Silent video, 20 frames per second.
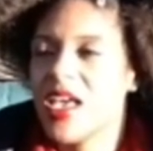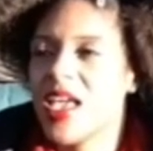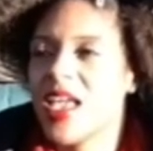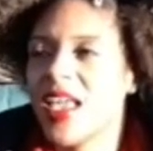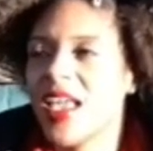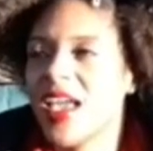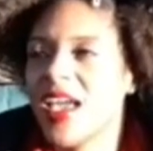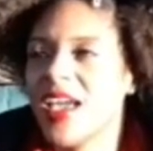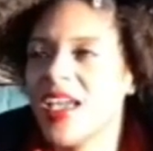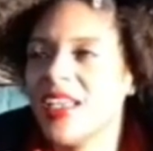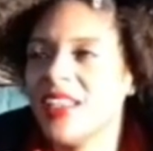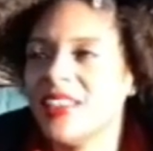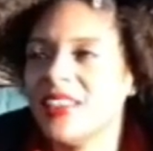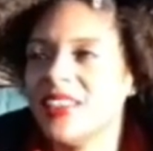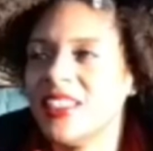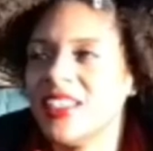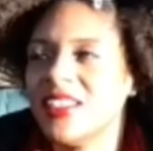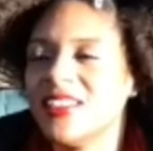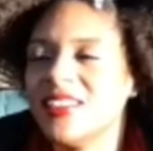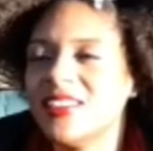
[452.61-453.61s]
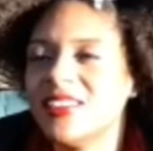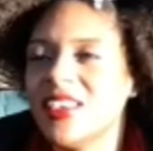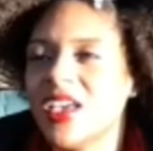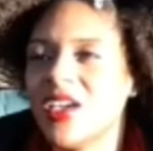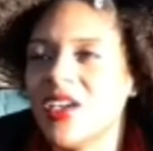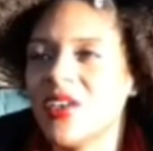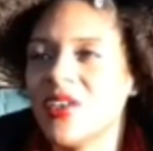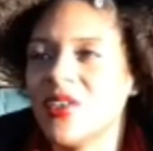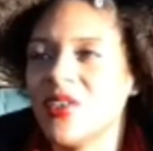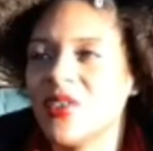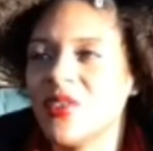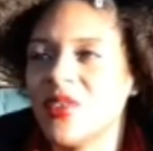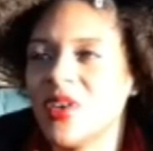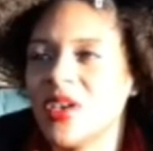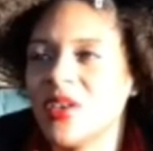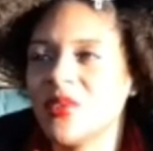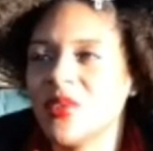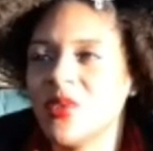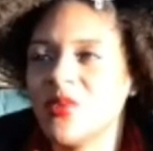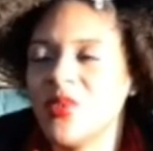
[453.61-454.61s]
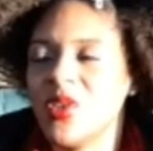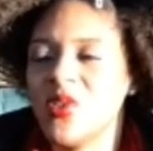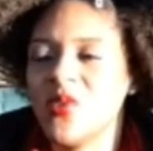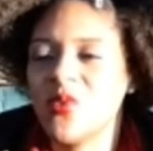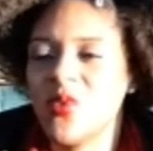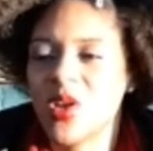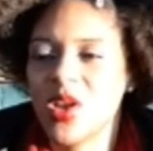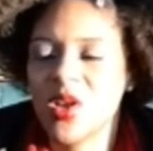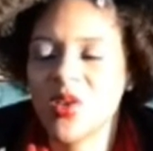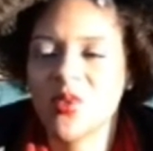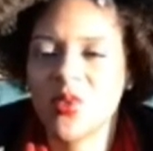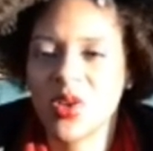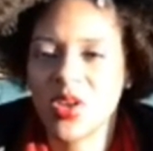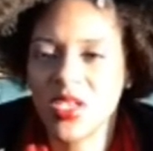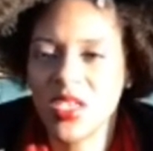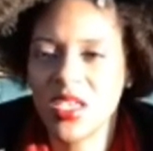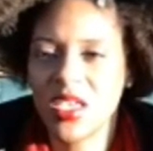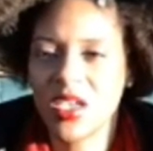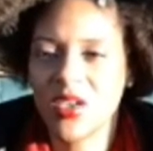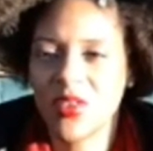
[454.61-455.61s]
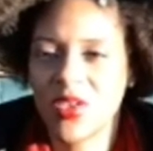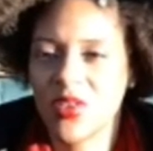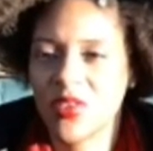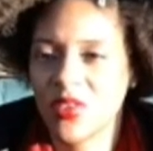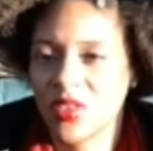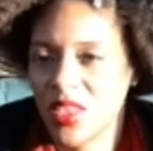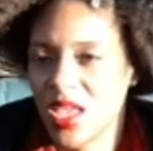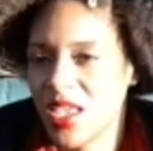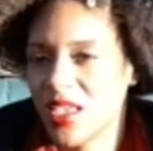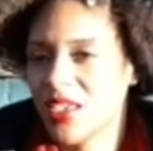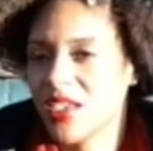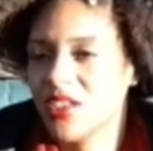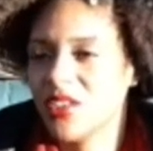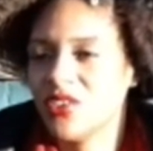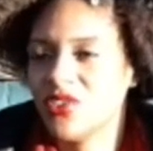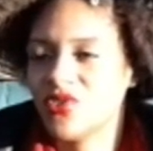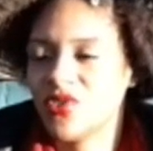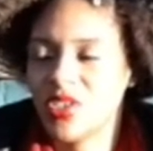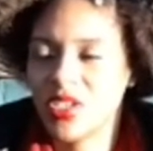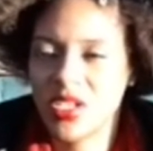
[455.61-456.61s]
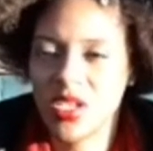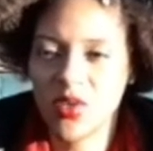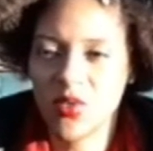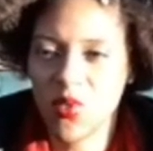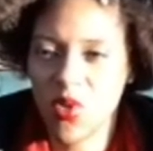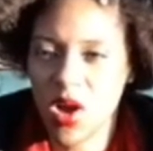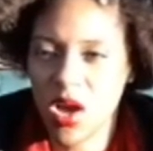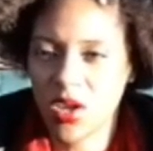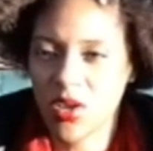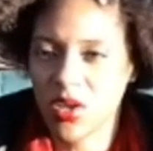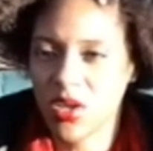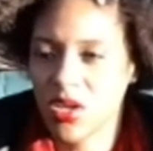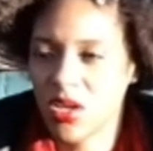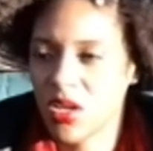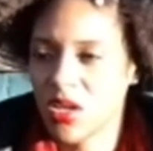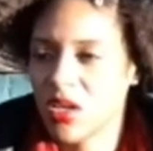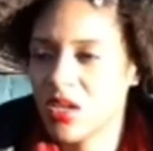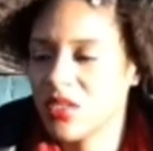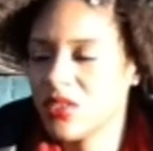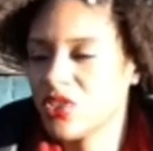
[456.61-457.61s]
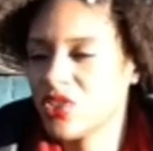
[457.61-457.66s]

And so when we weren't working, we were like drinking water,